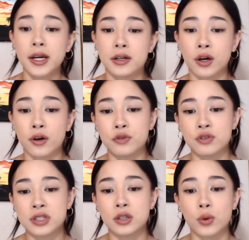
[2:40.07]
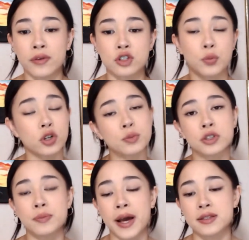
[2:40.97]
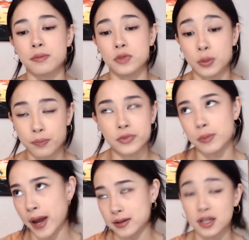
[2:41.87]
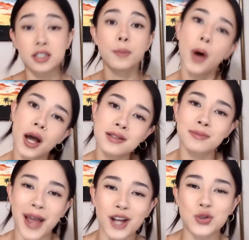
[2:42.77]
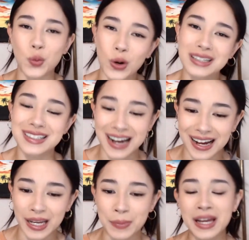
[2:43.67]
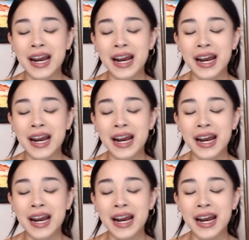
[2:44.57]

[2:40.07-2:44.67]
Now, if you see you have a sportsbook deposit, de deposit, deposit match one time,